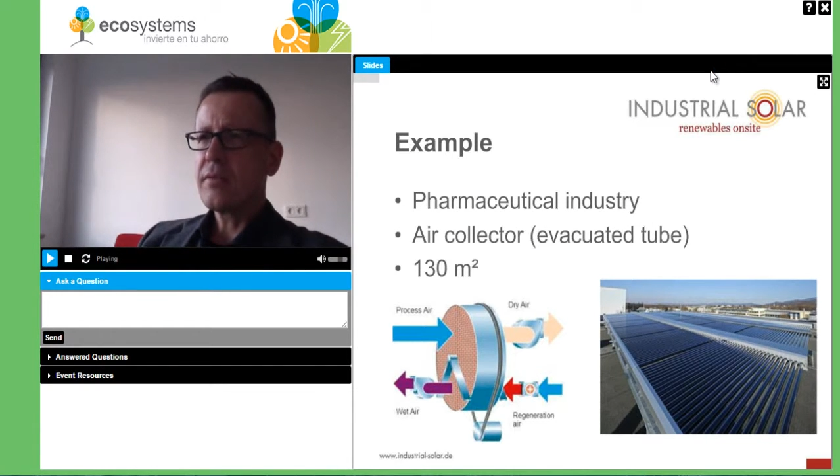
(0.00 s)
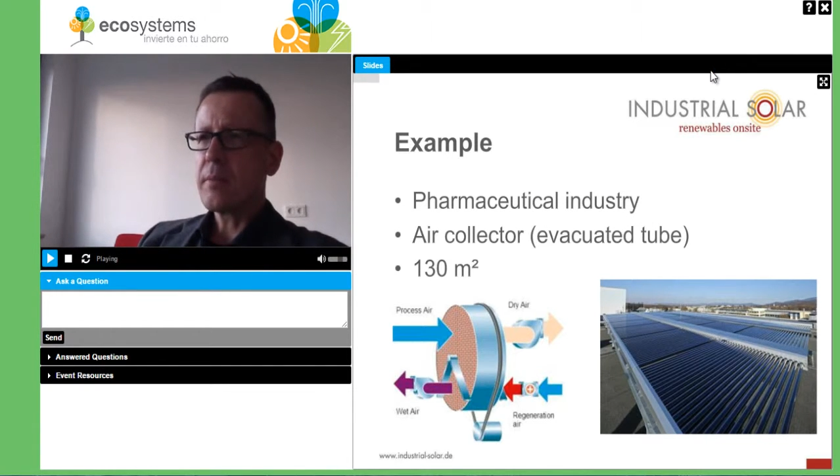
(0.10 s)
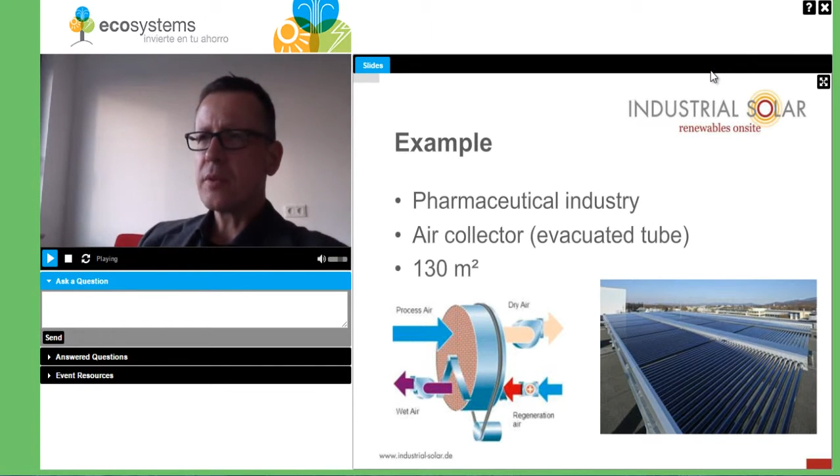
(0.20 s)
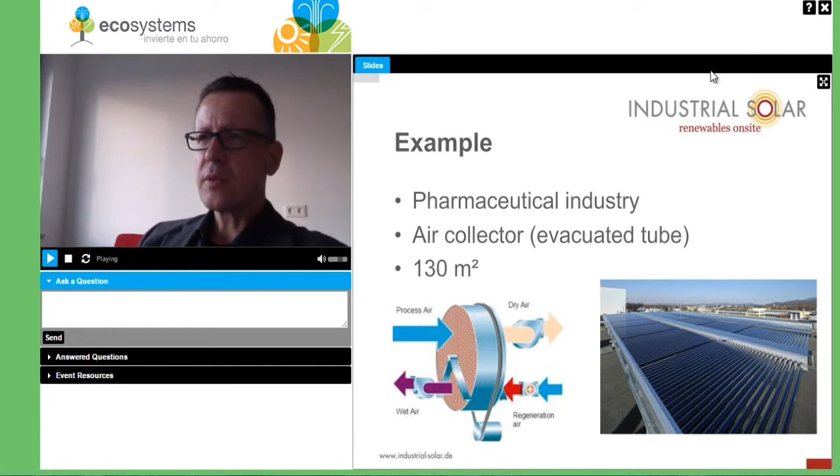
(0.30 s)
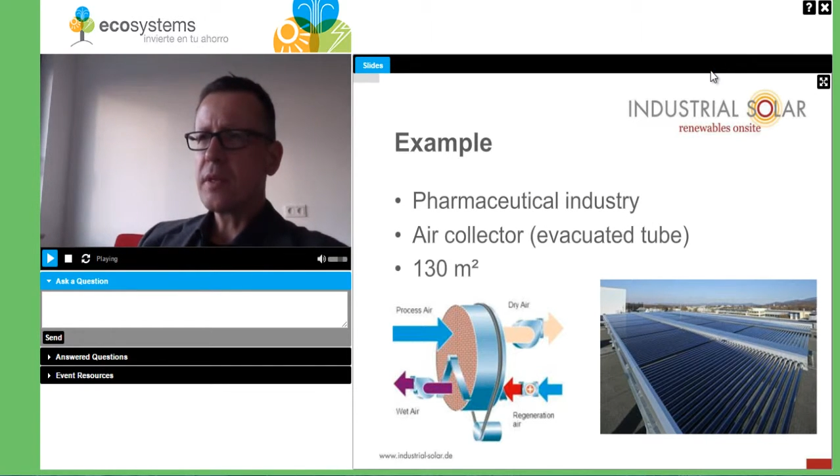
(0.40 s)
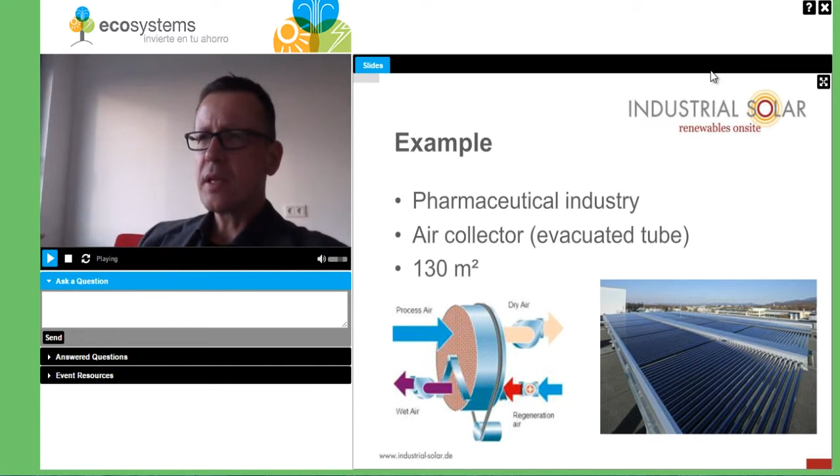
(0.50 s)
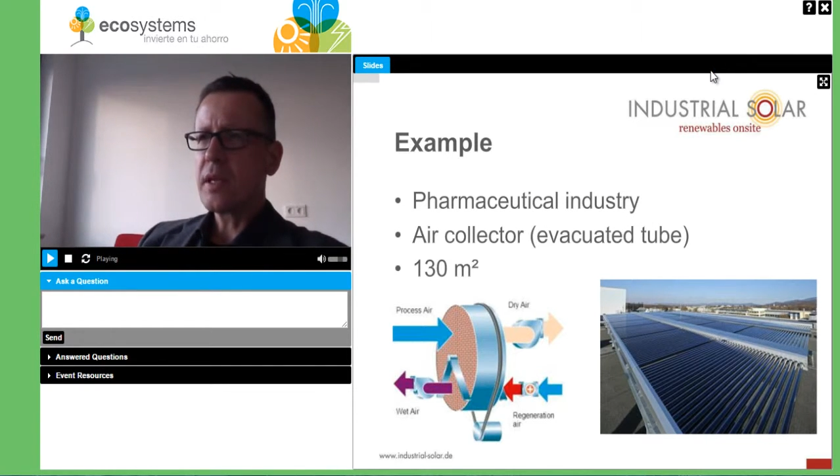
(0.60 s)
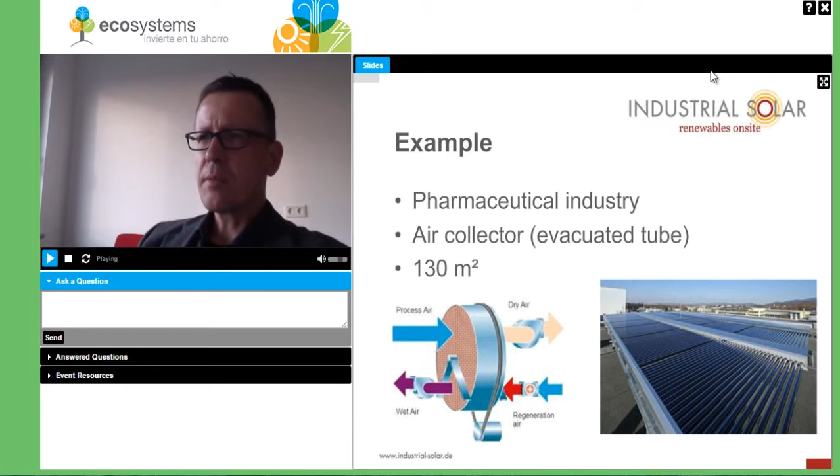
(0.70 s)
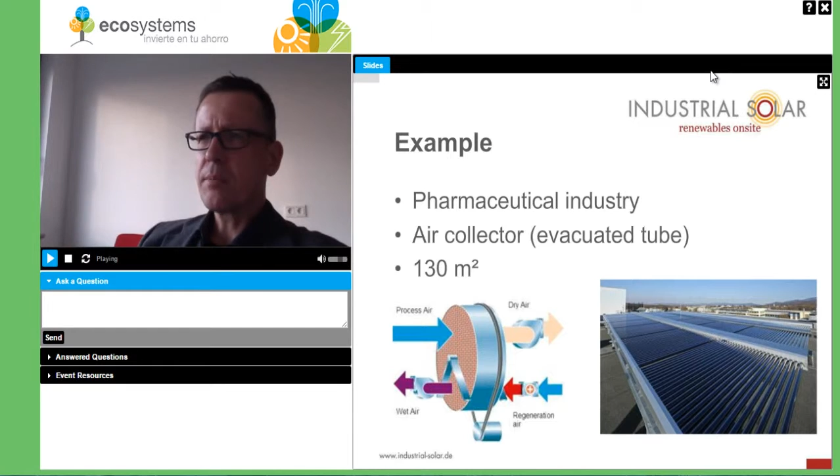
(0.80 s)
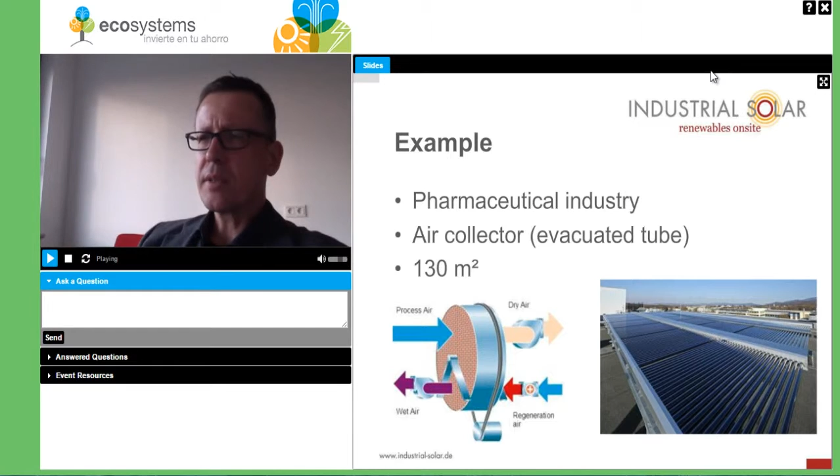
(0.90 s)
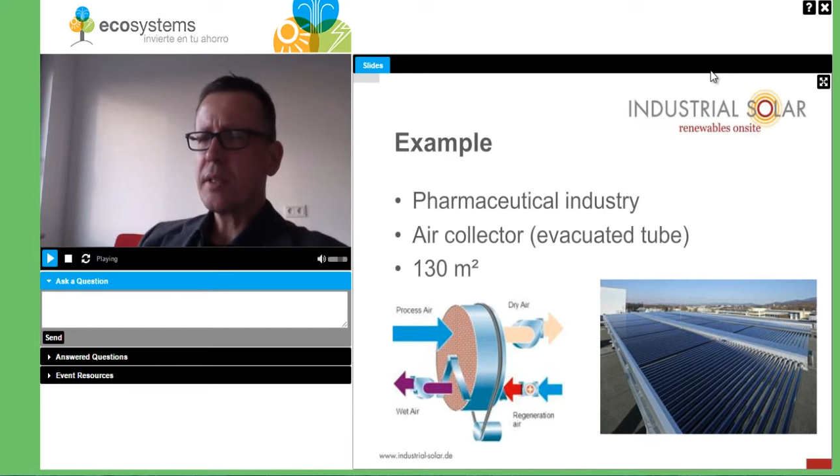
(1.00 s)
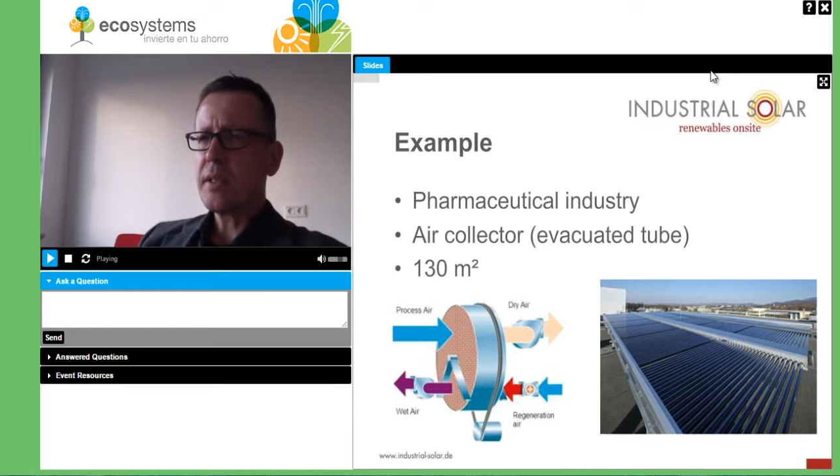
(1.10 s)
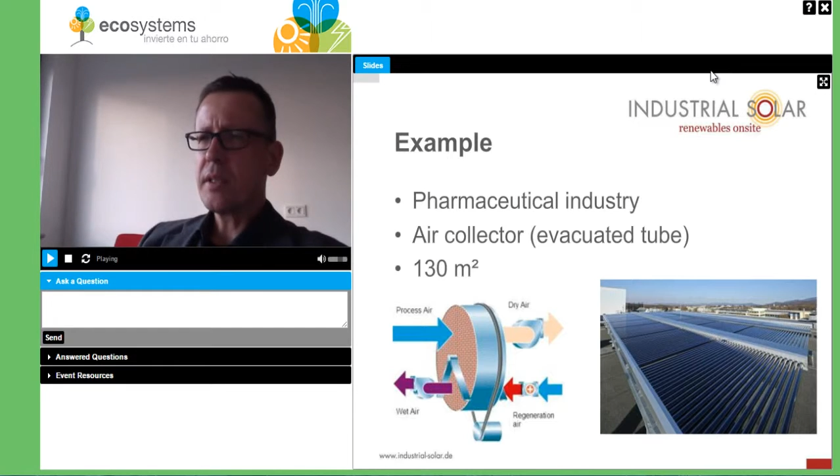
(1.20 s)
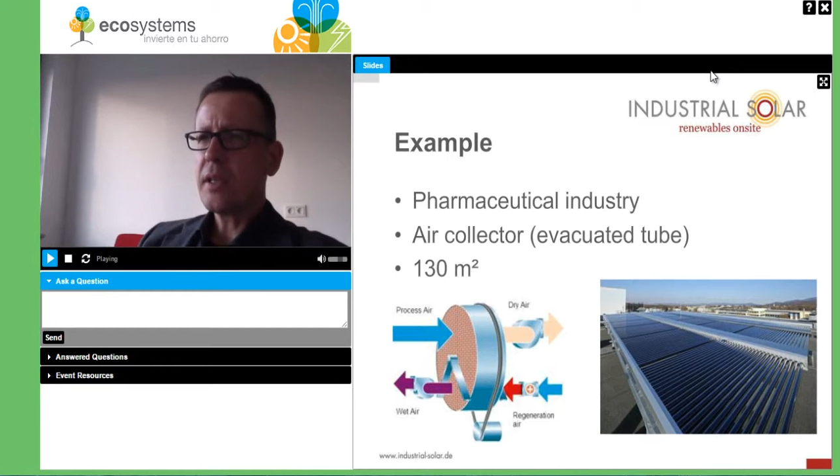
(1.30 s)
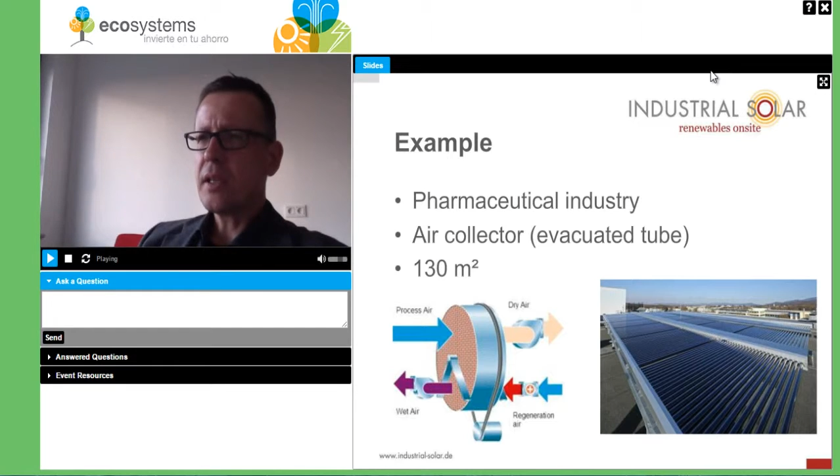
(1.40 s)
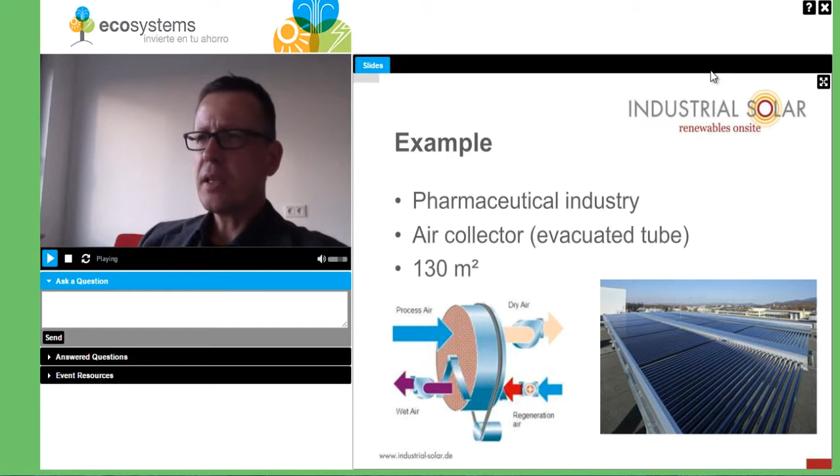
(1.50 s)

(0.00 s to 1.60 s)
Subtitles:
pharmaceutical company,